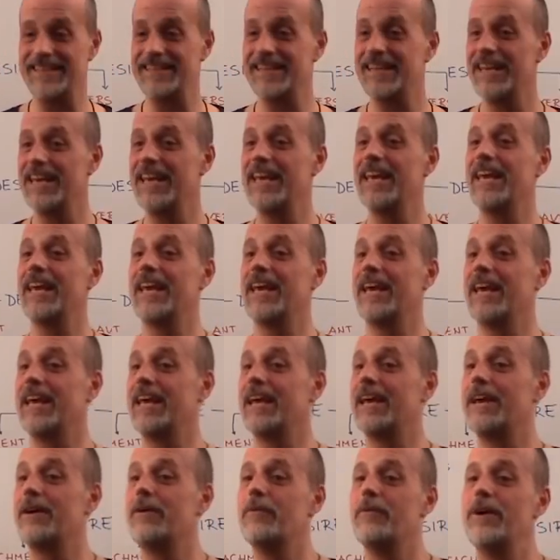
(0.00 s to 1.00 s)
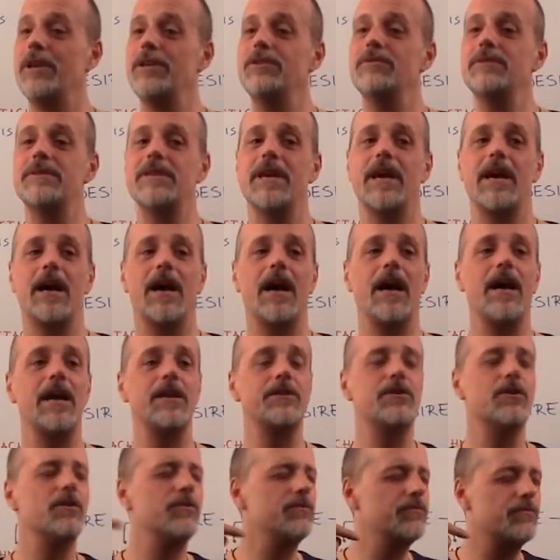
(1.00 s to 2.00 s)
is when you say,
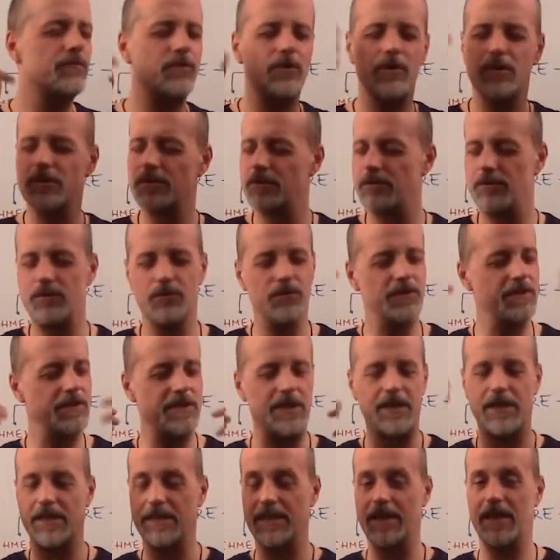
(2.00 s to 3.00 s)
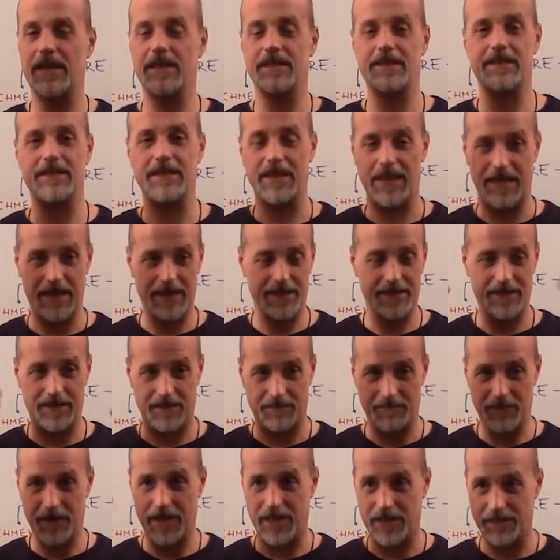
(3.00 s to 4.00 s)
I don't want to see that snakes
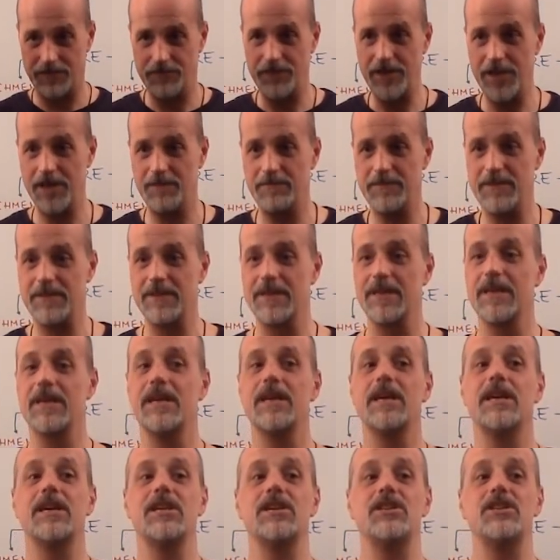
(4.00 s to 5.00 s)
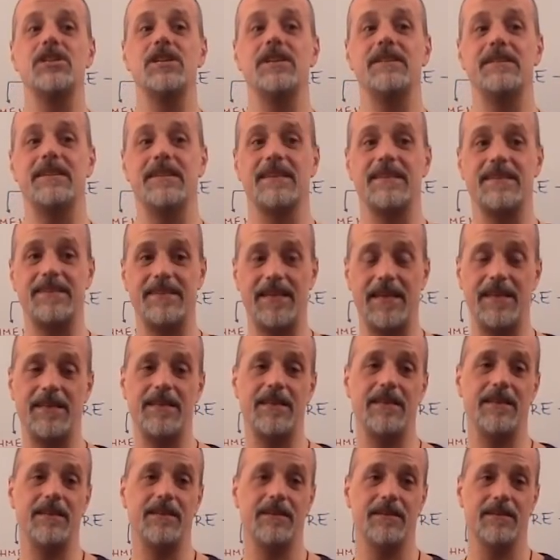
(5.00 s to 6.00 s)
in my dreams, she's
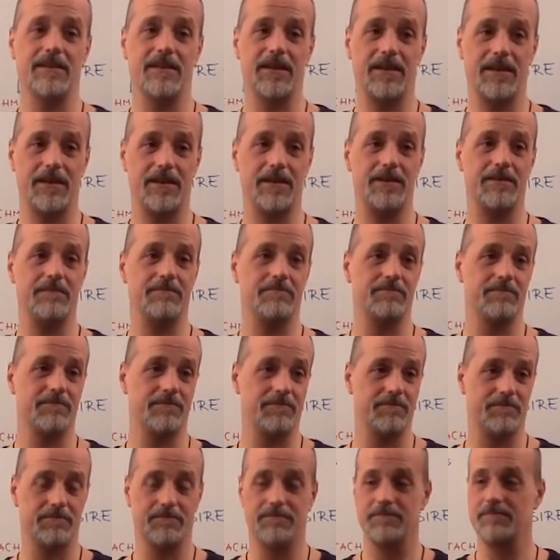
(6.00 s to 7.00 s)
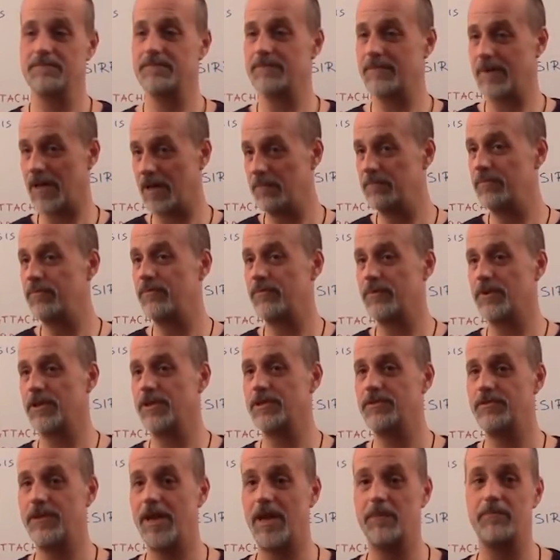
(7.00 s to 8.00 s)
setting her up
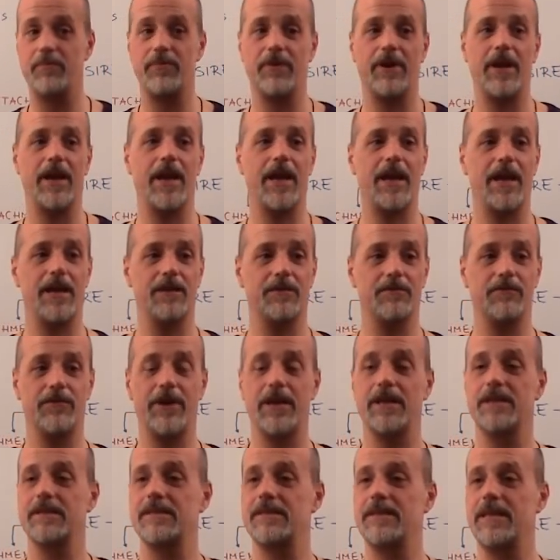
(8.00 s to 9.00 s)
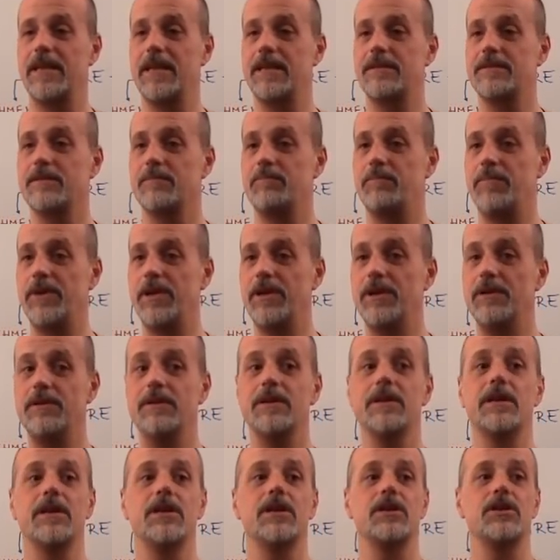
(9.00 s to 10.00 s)
for a trap. And when snakes
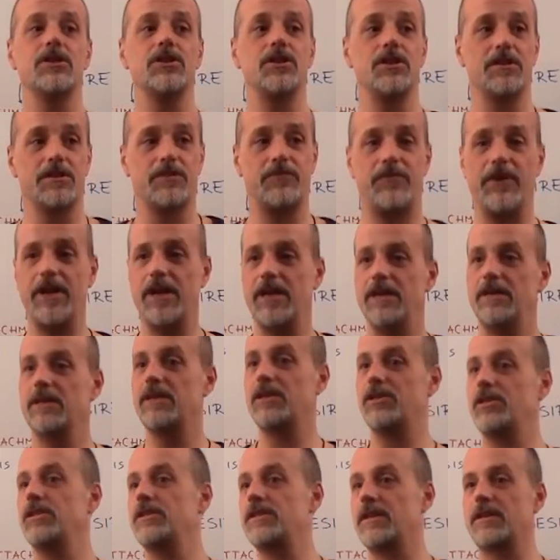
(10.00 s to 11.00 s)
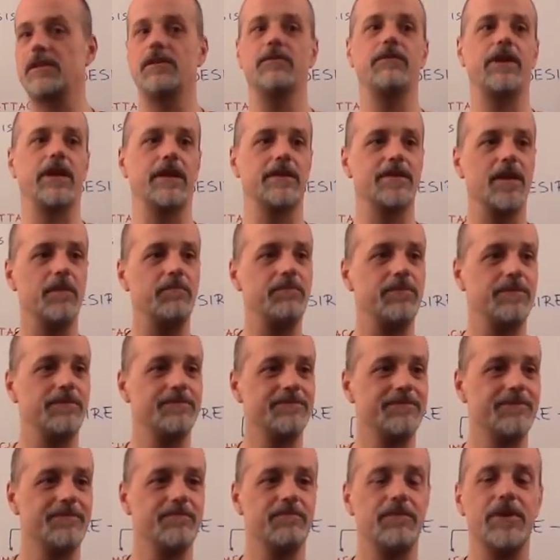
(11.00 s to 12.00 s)
appear, she's afraid and she suddenly wakes up
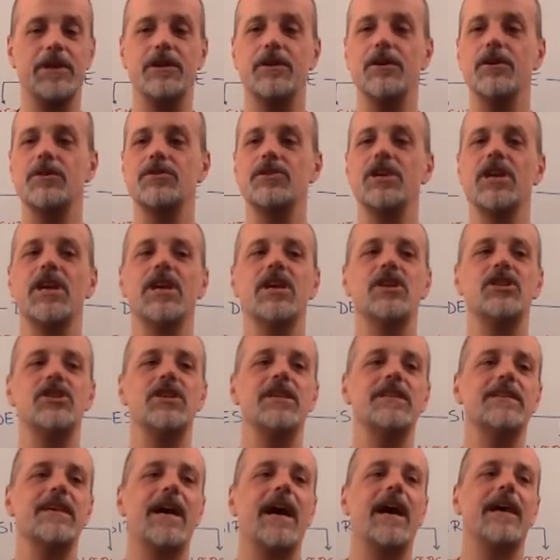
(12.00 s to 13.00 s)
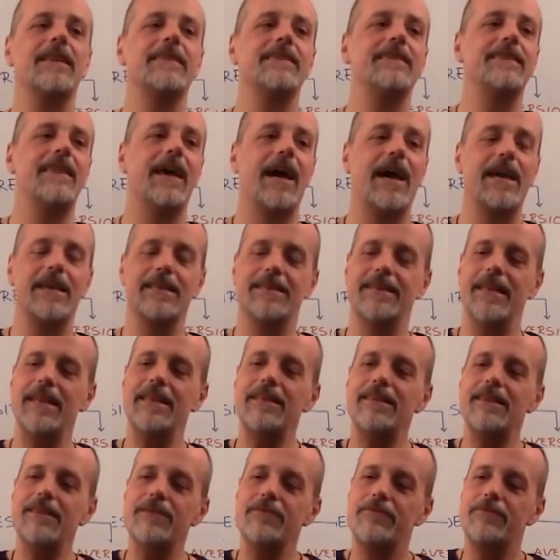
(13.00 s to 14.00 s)
because she's
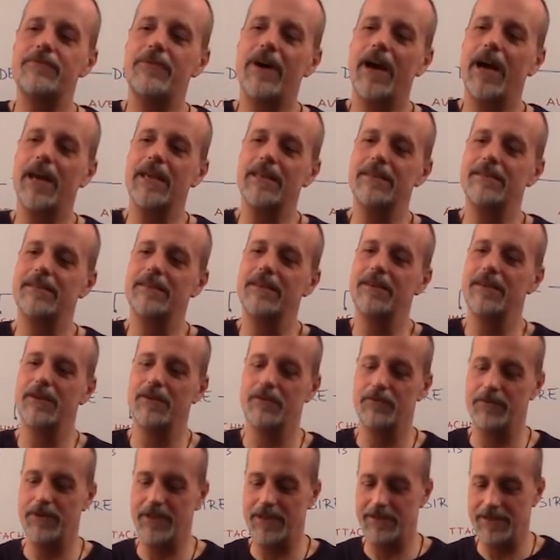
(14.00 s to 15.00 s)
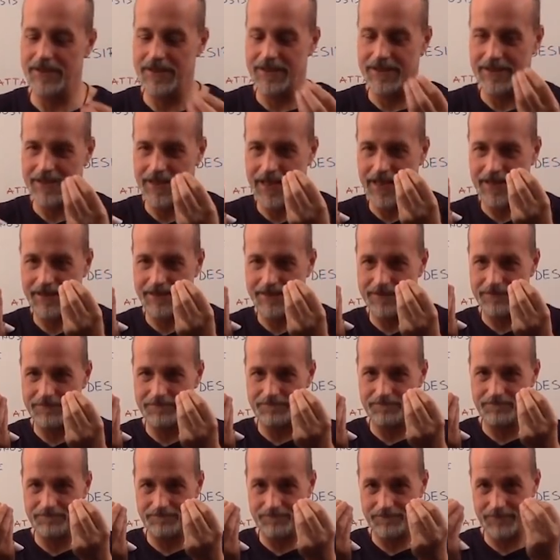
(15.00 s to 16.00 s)
identified with that
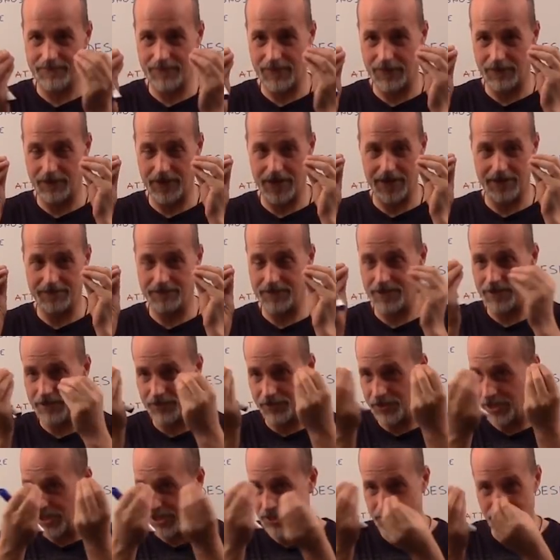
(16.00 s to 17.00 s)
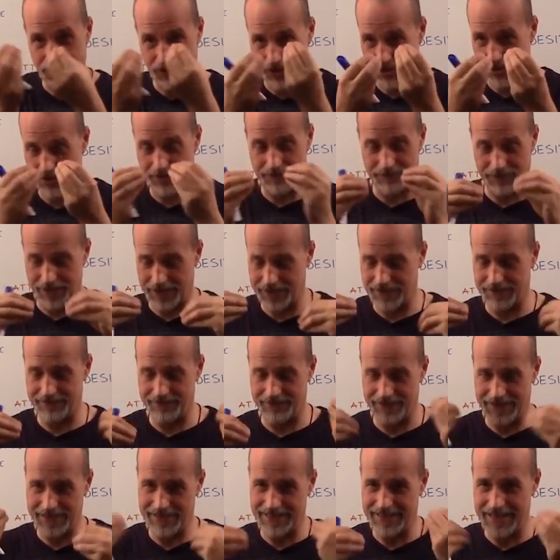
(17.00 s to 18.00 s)
well, creature,
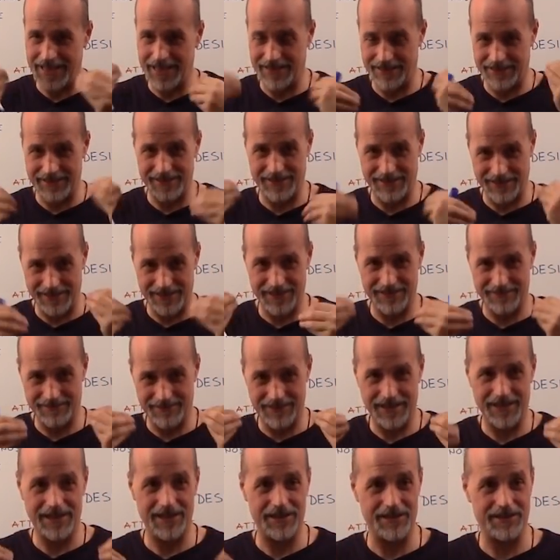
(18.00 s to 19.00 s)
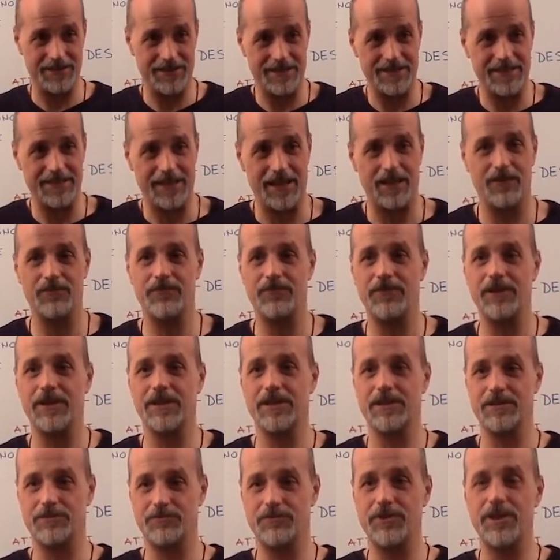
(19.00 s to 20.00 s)
but with that herself
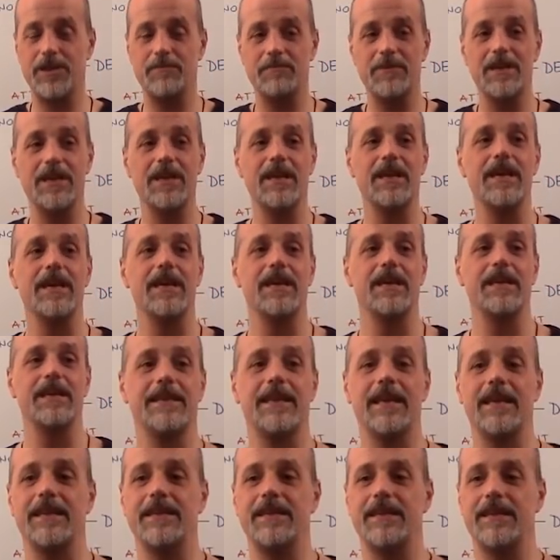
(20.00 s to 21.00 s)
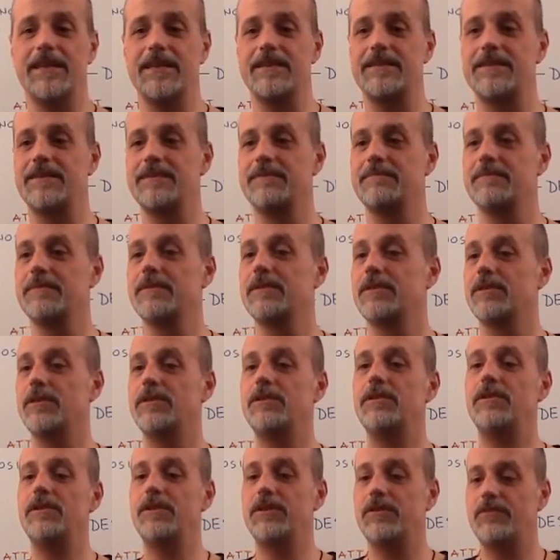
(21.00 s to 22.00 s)
in a dream that is
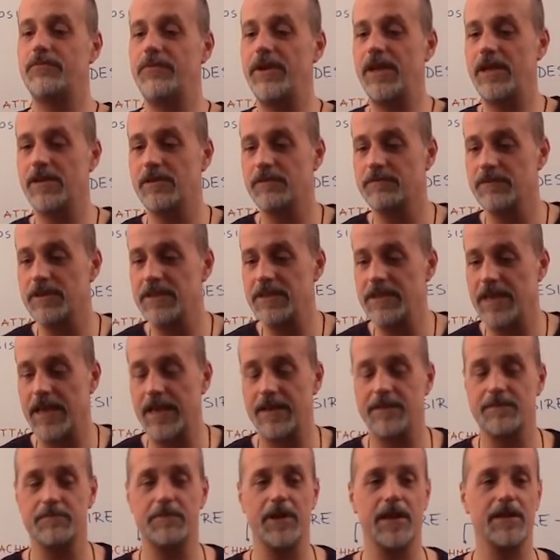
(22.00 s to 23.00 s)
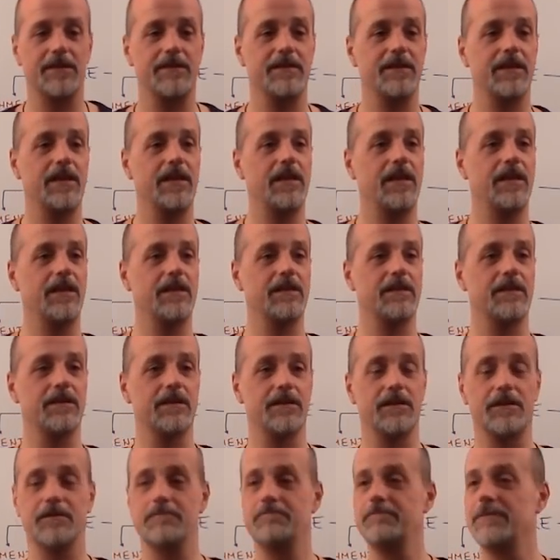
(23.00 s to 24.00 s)
not only afraid of the snakes, but in
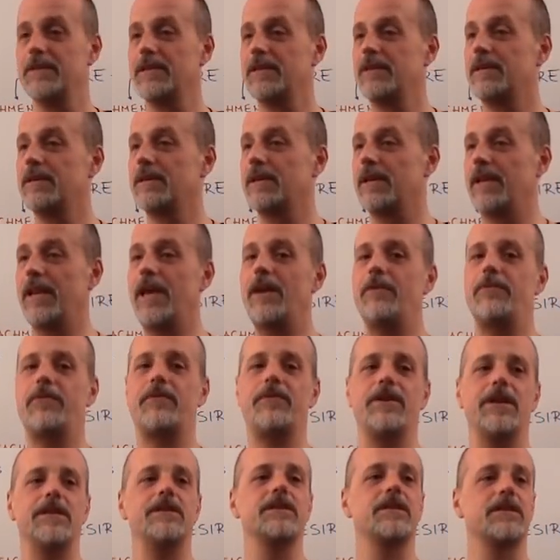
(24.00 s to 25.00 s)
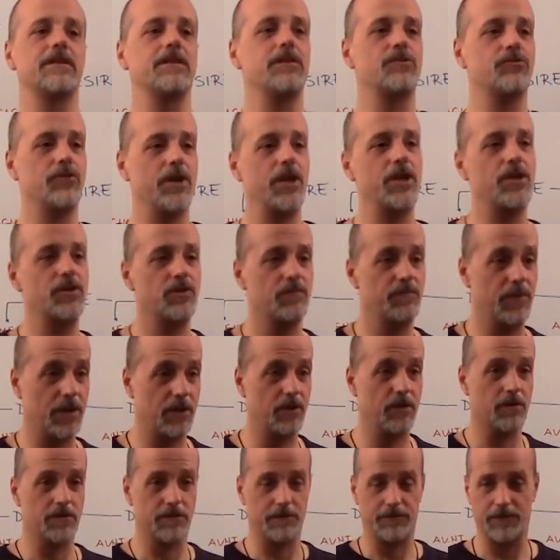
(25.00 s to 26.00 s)
the life threatening situation
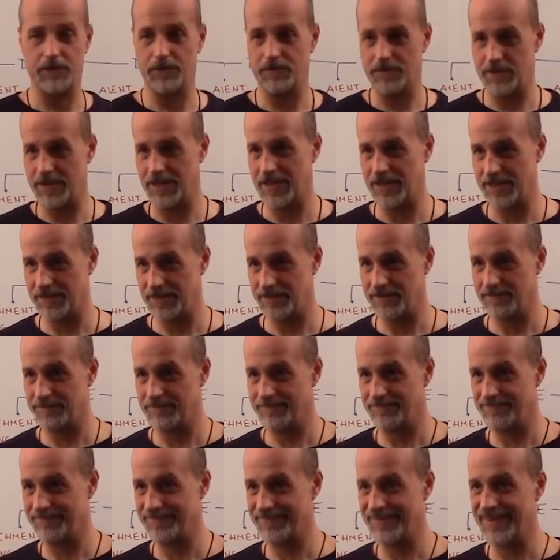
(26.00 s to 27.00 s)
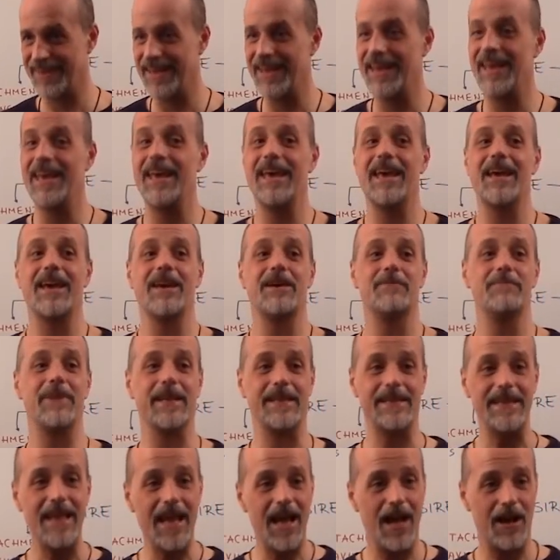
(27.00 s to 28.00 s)
because of those snakes.
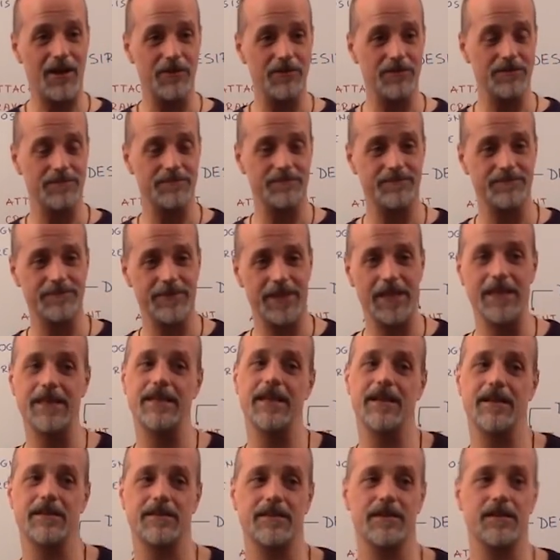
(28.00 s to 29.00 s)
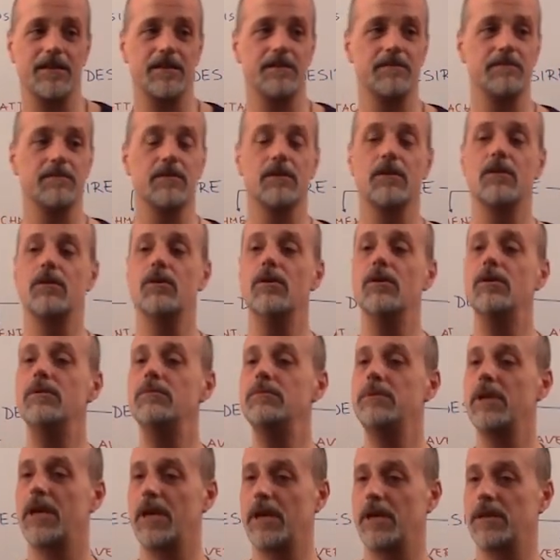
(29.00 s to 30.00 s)
But now he tells her,
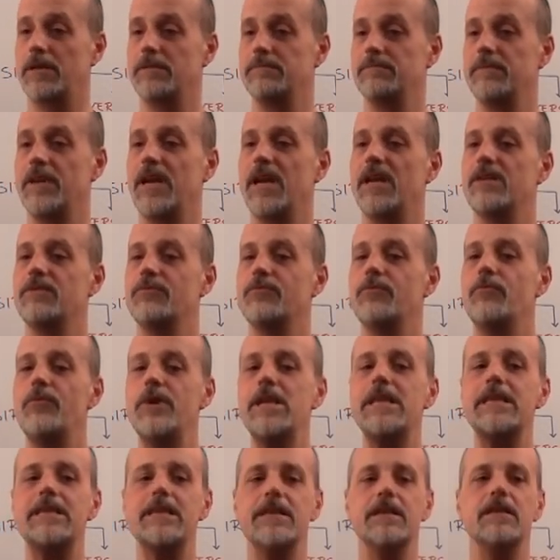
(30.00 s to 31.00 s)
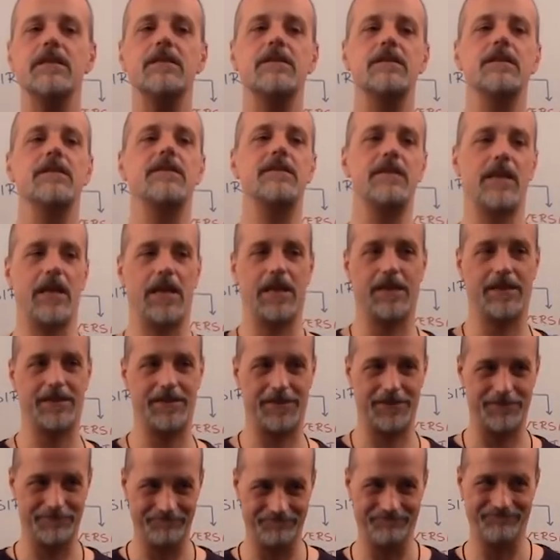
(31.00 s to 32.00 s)
go there and witness the
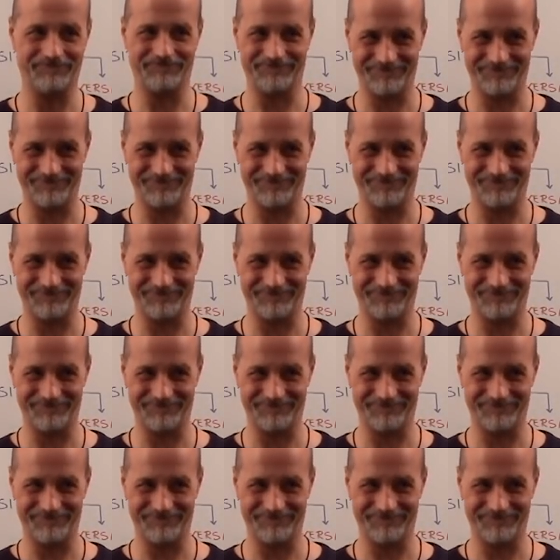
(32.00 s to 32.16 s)
snakes.